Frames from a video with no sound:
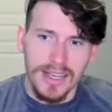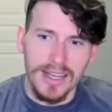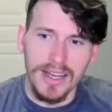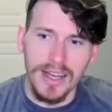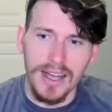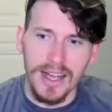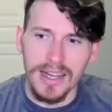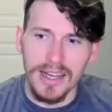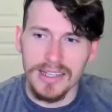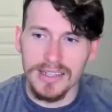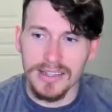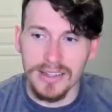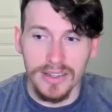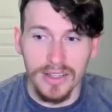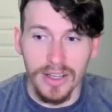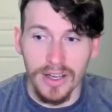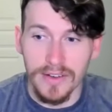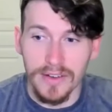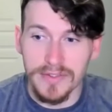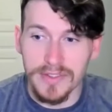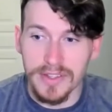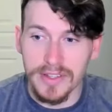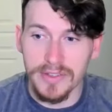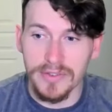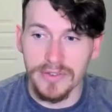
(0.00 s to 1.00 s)
I
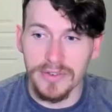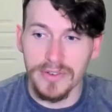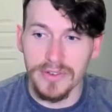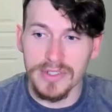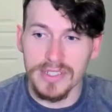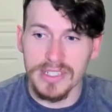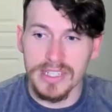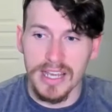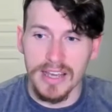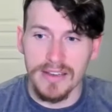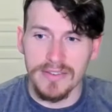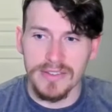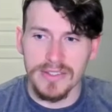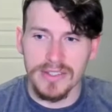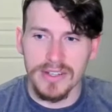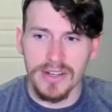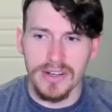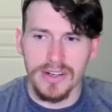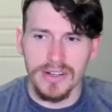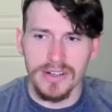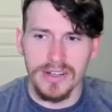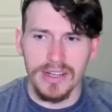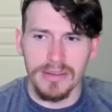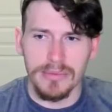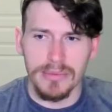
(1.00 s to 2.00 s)
loved the first
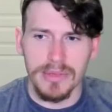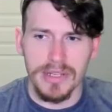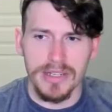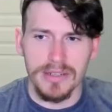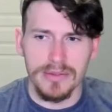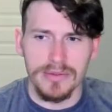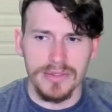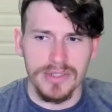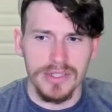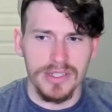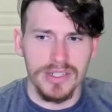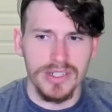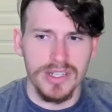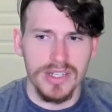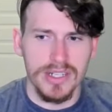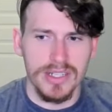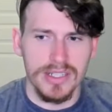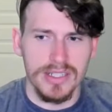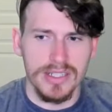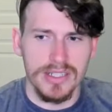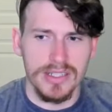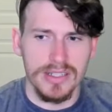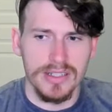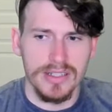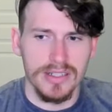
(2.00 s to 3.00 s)
Avatar. I mean, it was
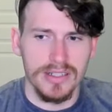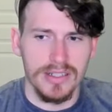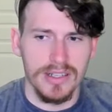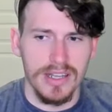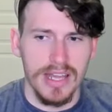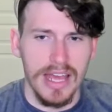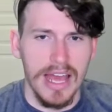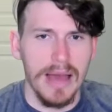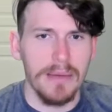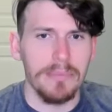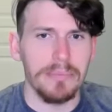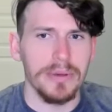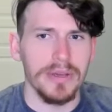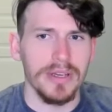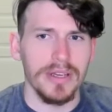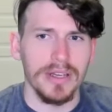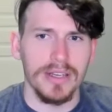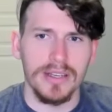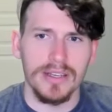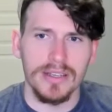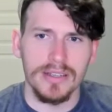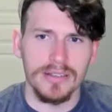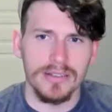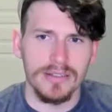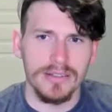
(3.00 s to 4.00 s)
just
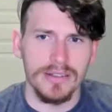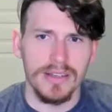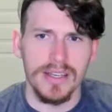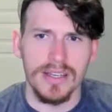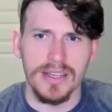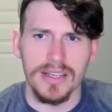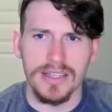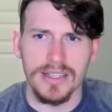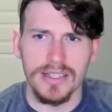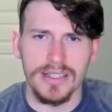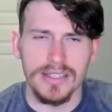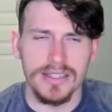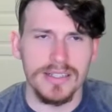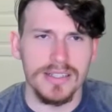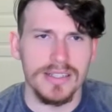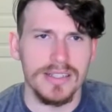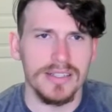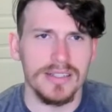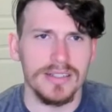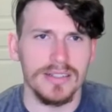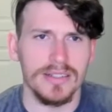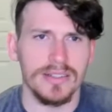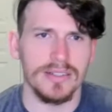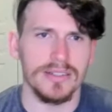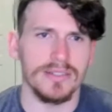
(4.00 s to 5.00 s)
epic and
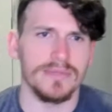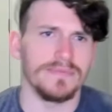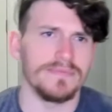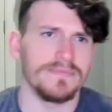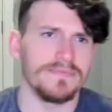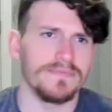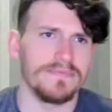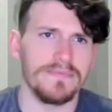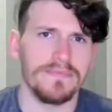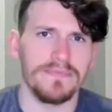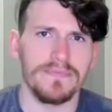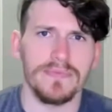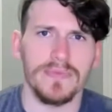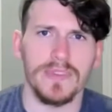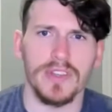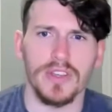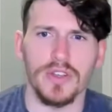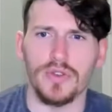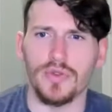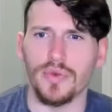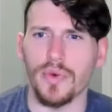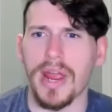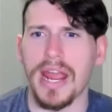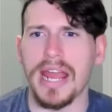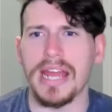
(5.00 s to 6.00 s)

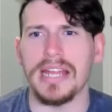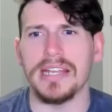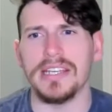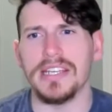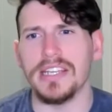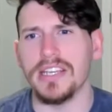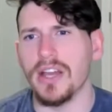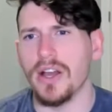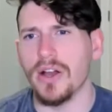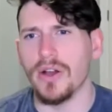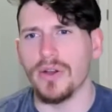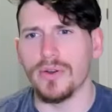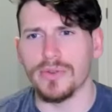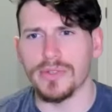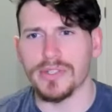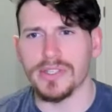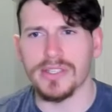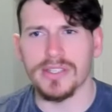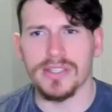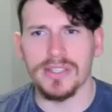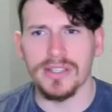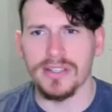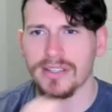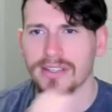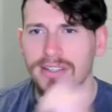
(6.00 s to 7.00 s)

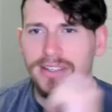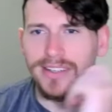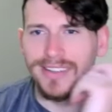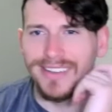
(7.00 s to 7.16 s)
grandiose.